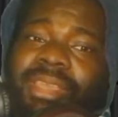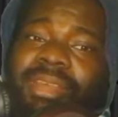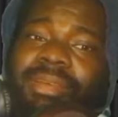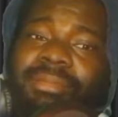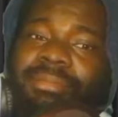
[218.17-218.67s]

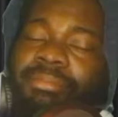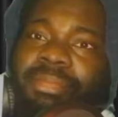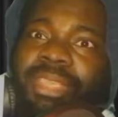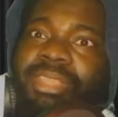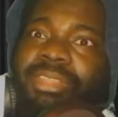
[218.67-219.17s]

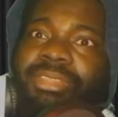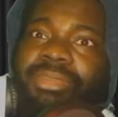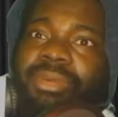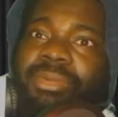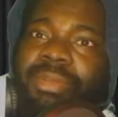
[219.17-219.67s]

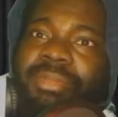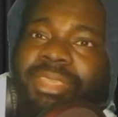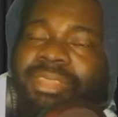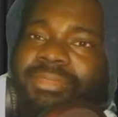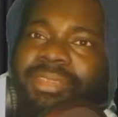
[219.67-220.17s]
You don't want
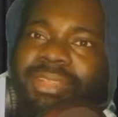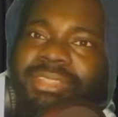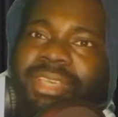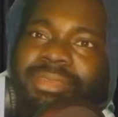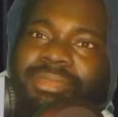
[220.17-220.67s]
men to feel
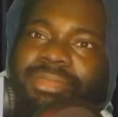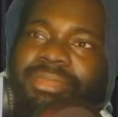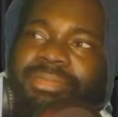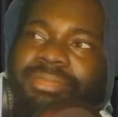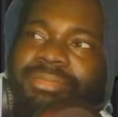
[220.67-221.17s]
entitled, do
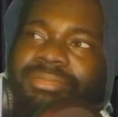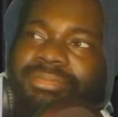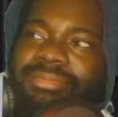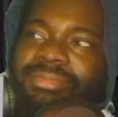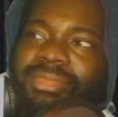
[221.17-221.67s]
you?
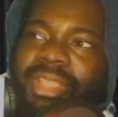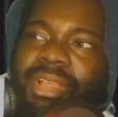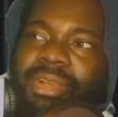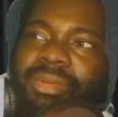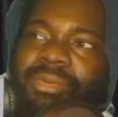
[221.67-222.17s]

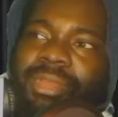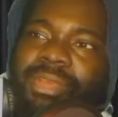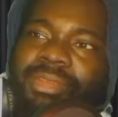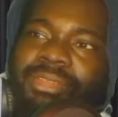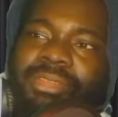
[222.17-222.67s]
Oh,
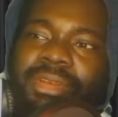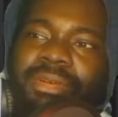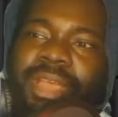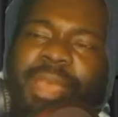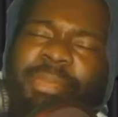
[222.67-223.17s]

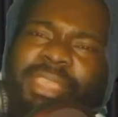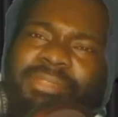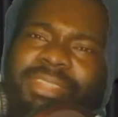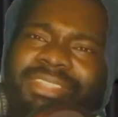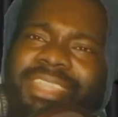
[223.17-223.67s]
well, I
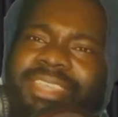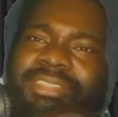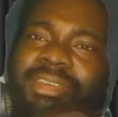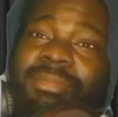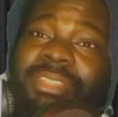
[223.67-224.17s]
paid for this
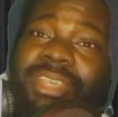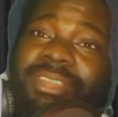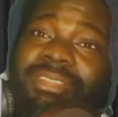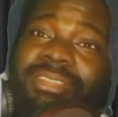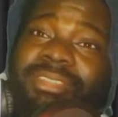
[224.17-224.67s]
date, so I'm
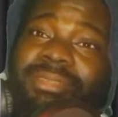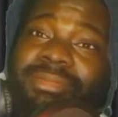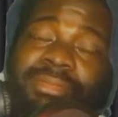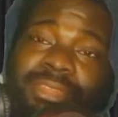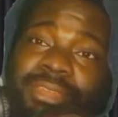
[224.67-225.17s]
entitled to
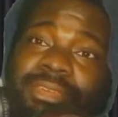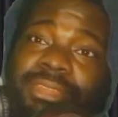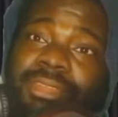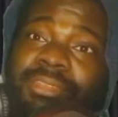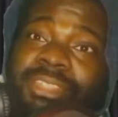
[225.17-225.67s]

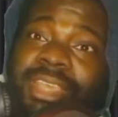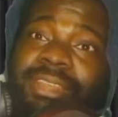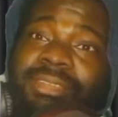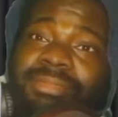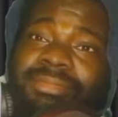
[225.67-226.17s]
your
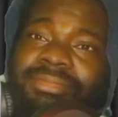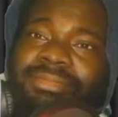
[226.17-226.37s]
vagina.